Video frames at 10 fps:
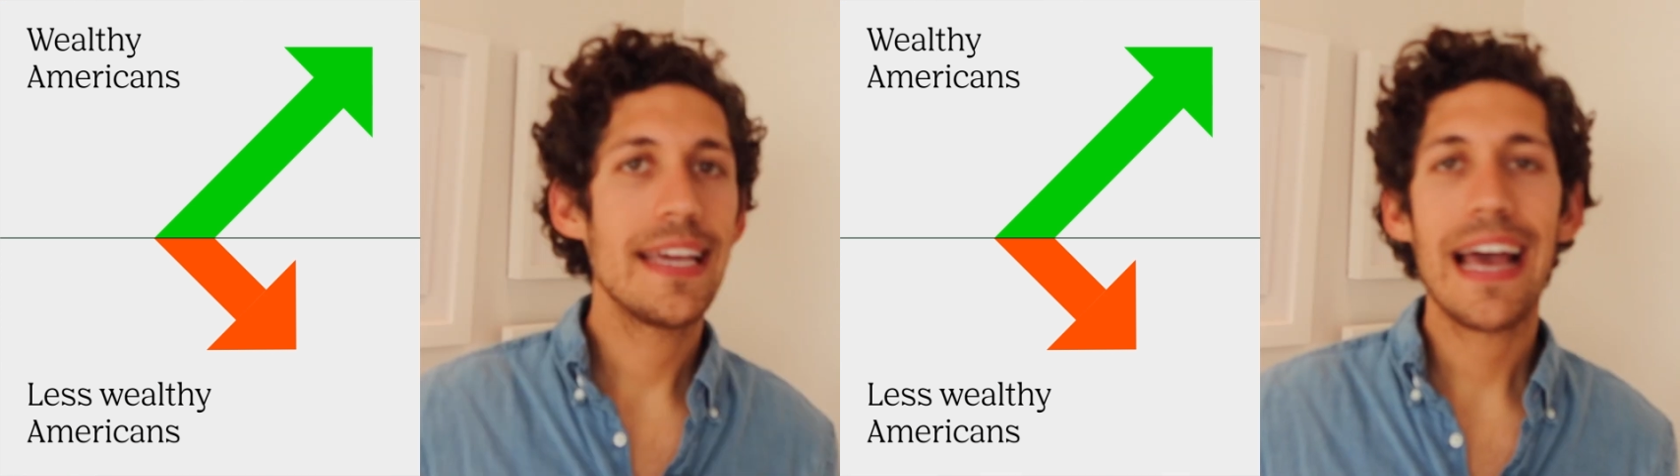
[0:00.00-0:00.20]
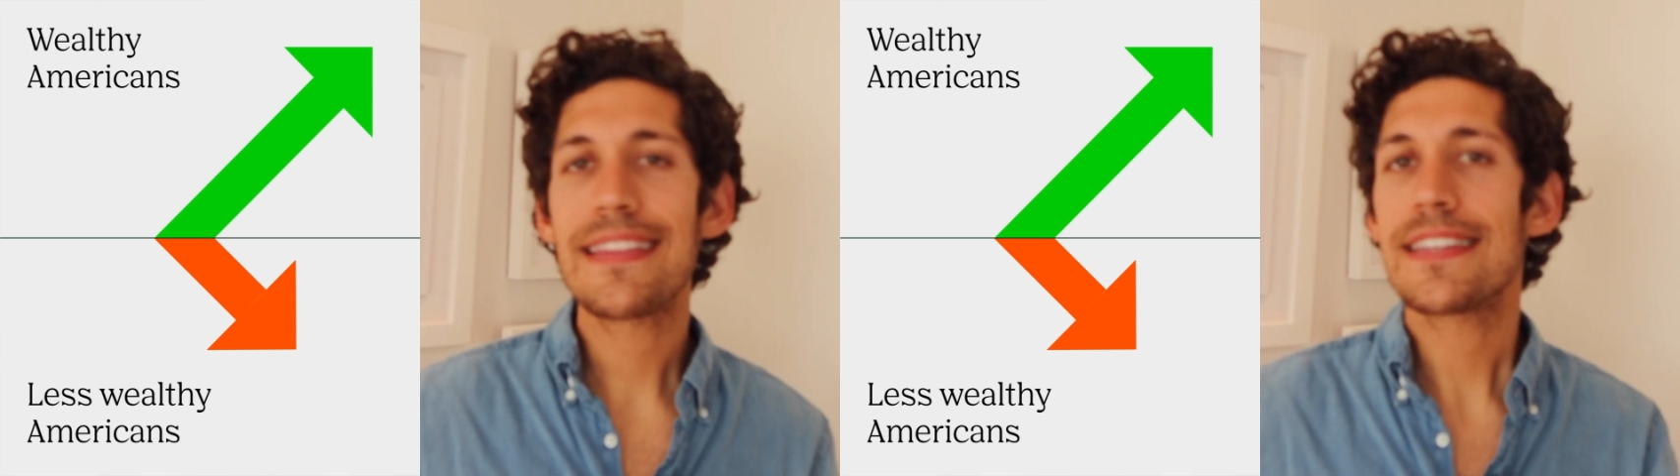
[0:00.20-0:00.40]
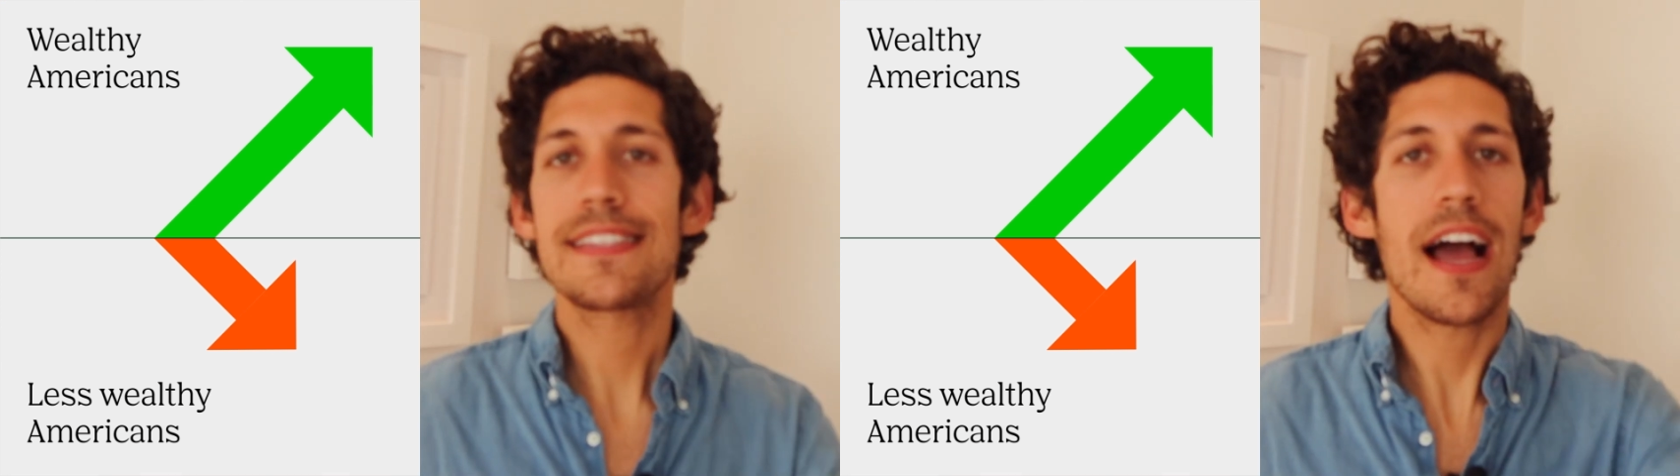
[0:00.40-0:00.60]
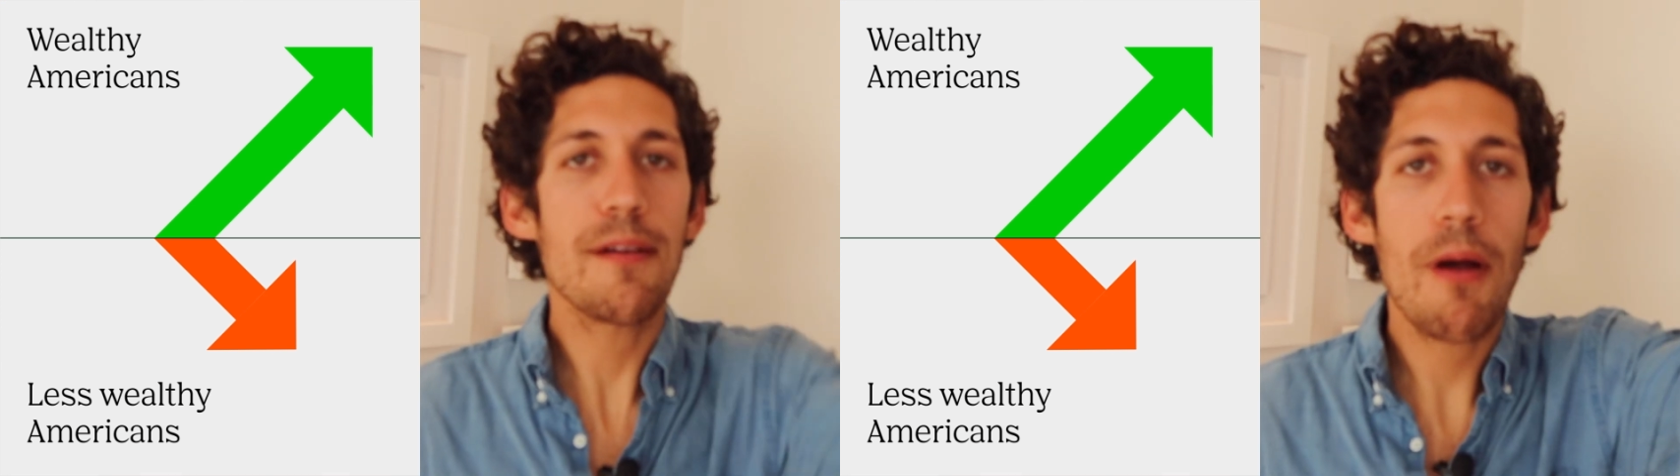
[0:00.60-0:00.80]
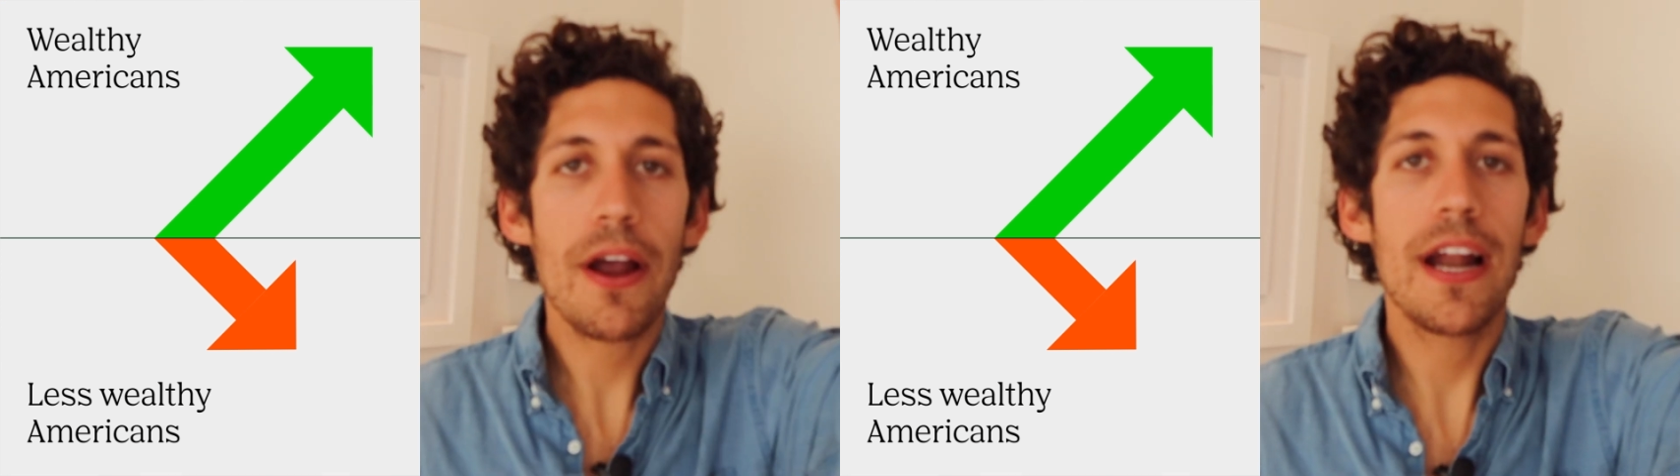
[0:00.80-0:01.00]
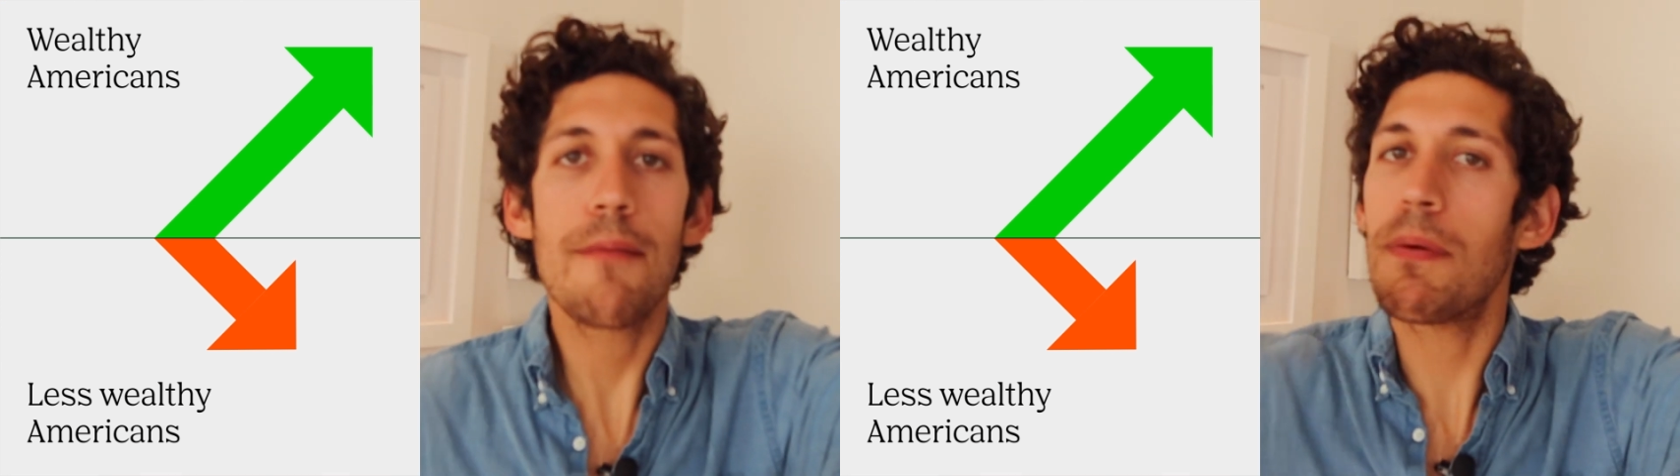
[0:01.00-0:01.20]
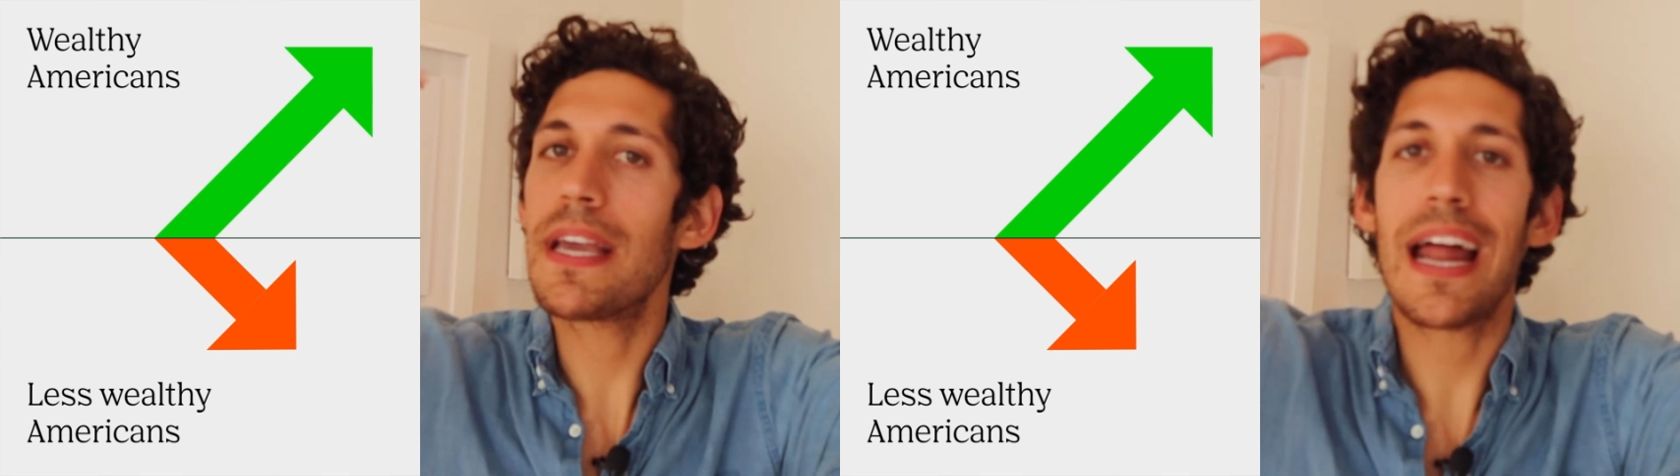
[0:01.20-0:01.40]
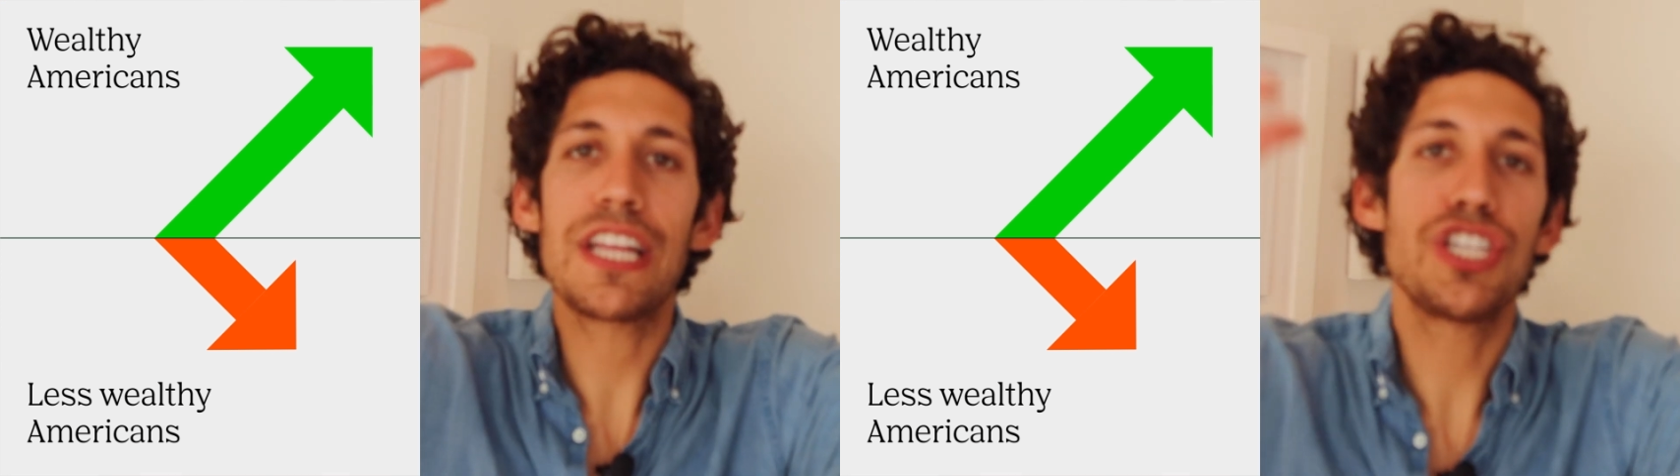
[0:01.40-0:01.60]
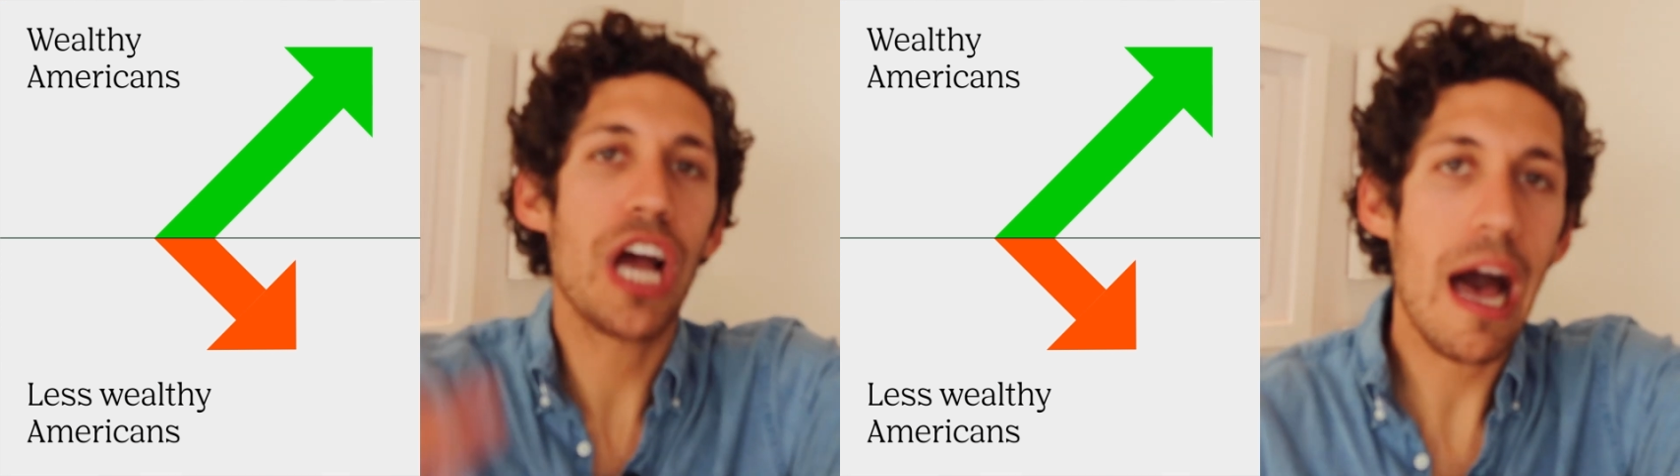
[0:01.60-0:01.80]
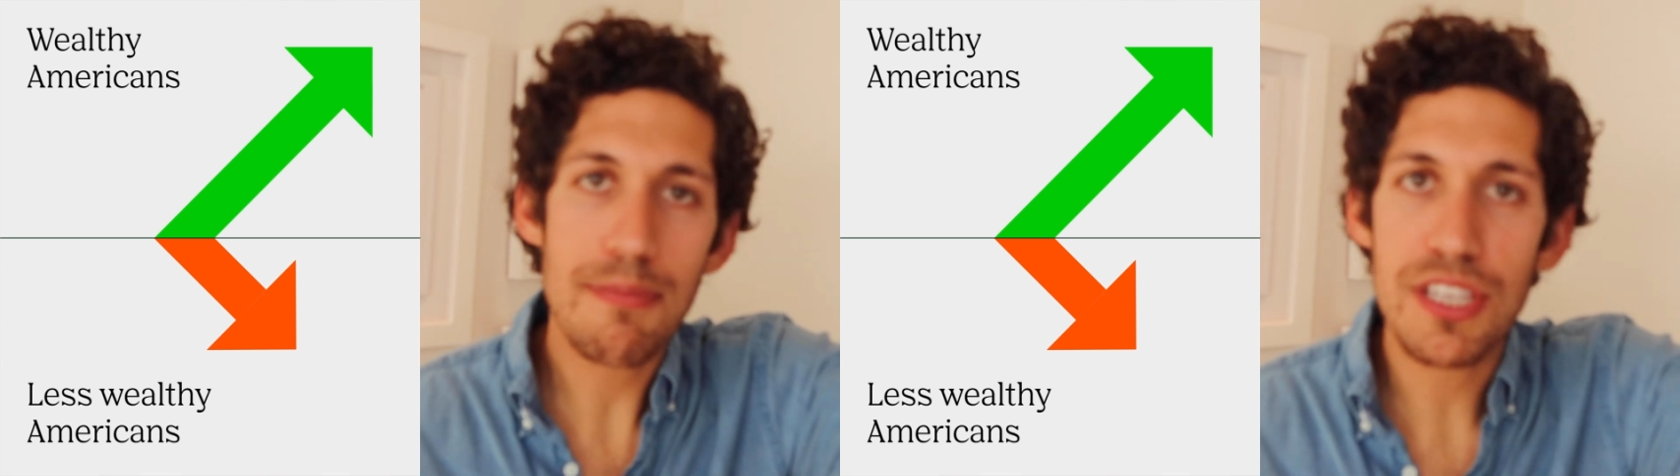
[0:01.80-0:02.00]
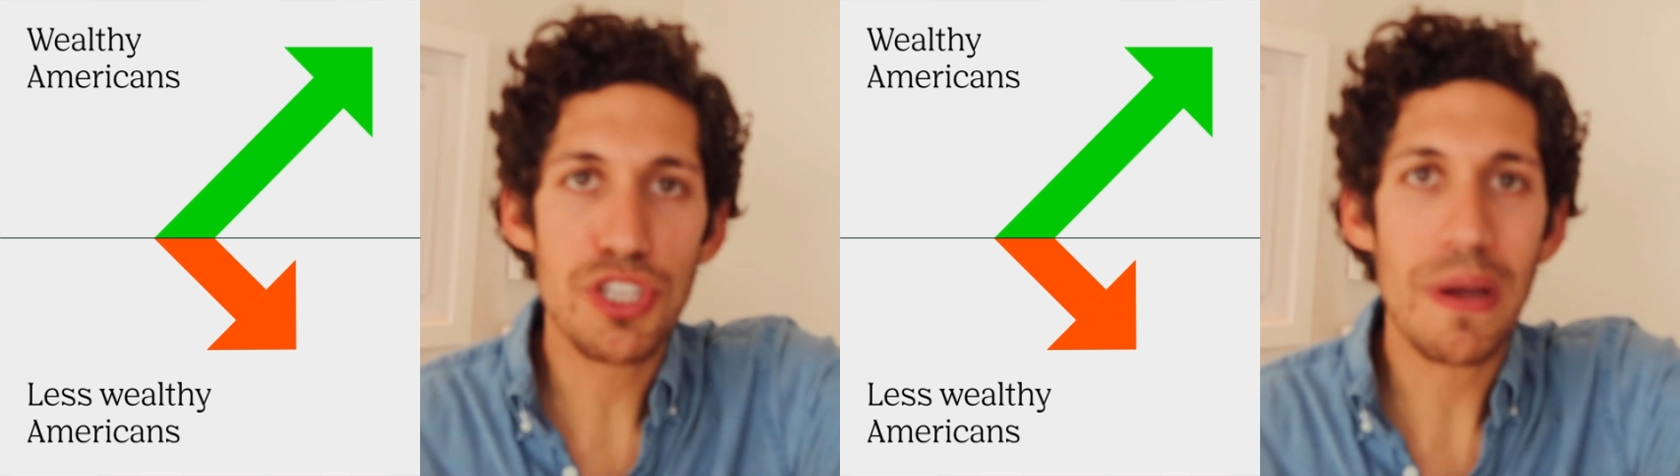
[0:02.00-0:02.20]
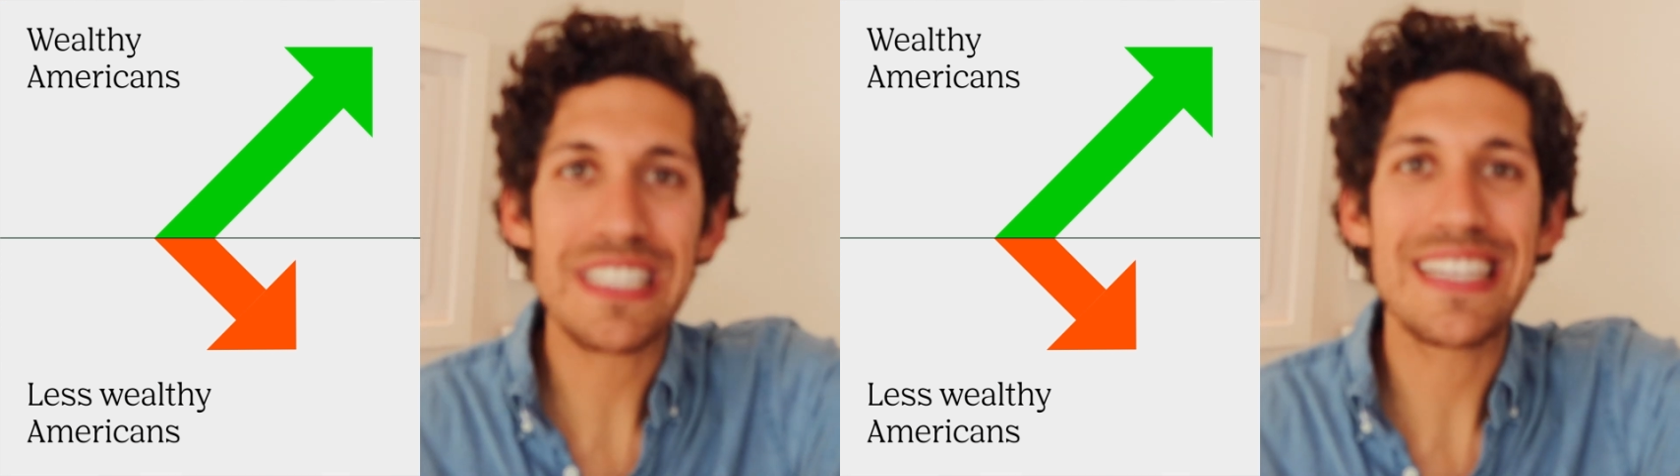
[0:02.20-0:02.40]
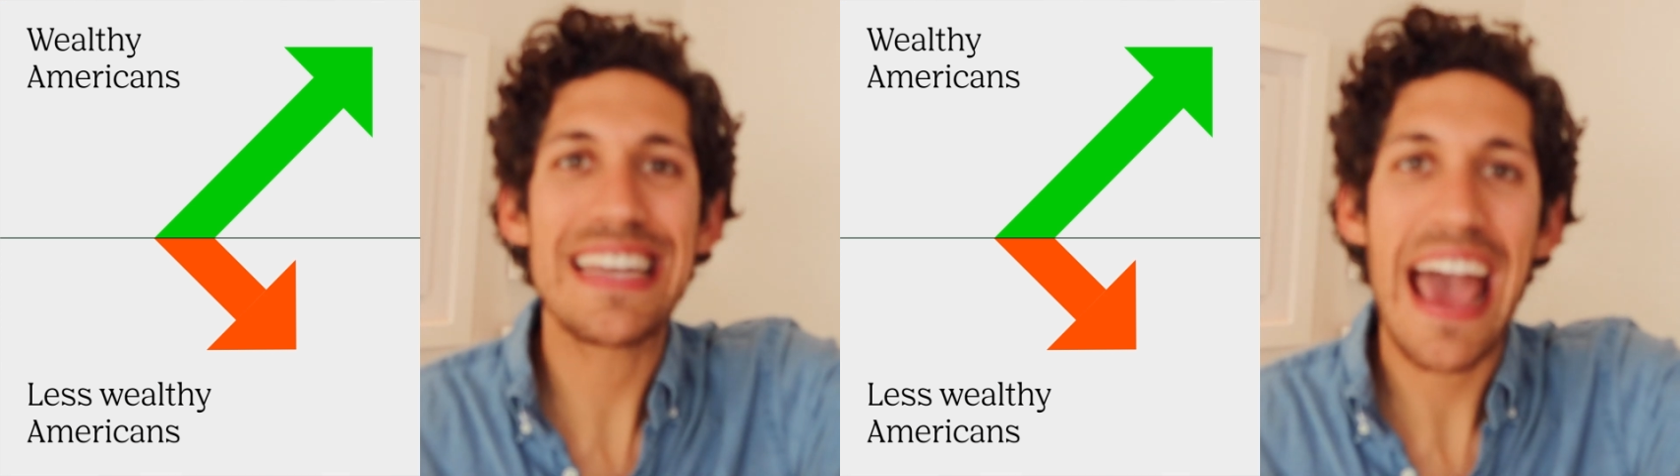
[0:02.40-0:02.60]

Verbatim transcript: You got the stock market up, but you got a job situation